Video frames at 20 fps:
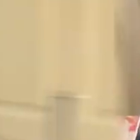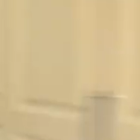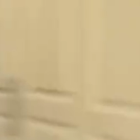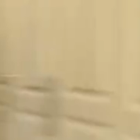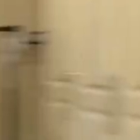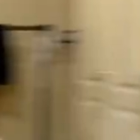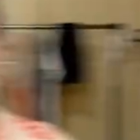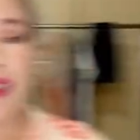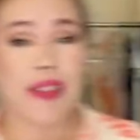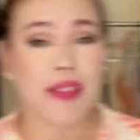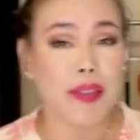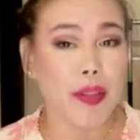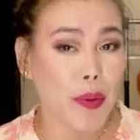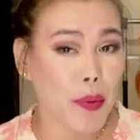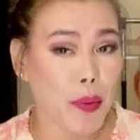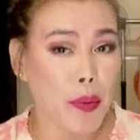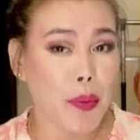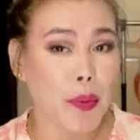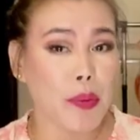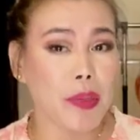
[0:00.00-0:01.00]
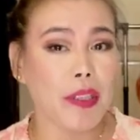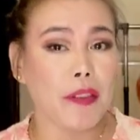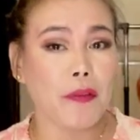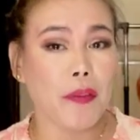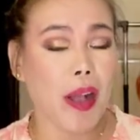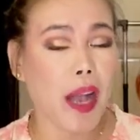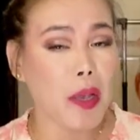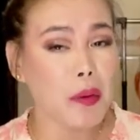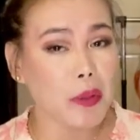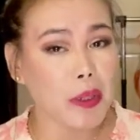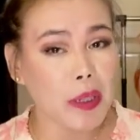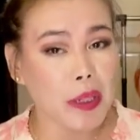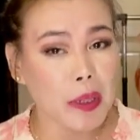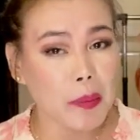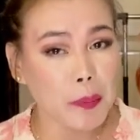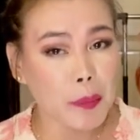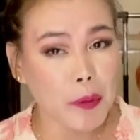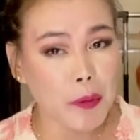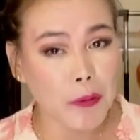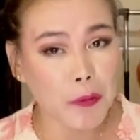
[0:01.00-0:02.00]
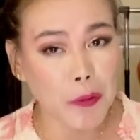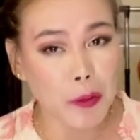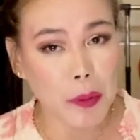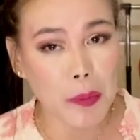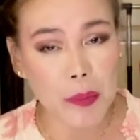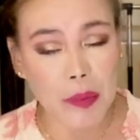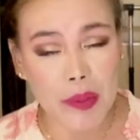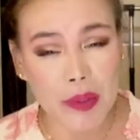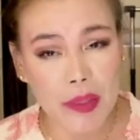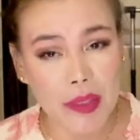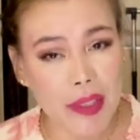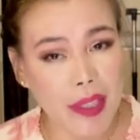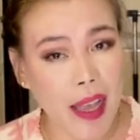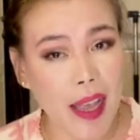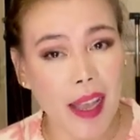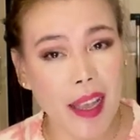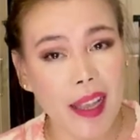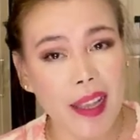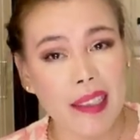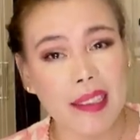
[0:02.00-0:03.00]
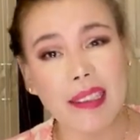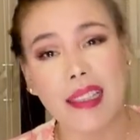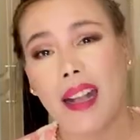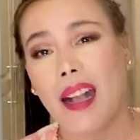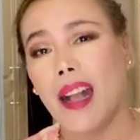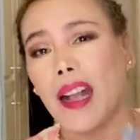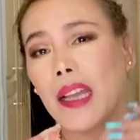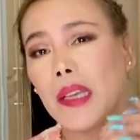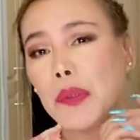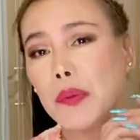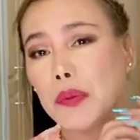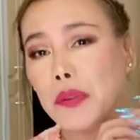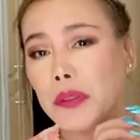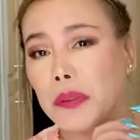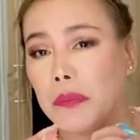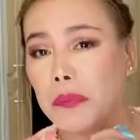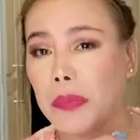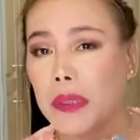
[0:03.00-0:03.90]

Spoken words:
And so if I were a perfume tag, I would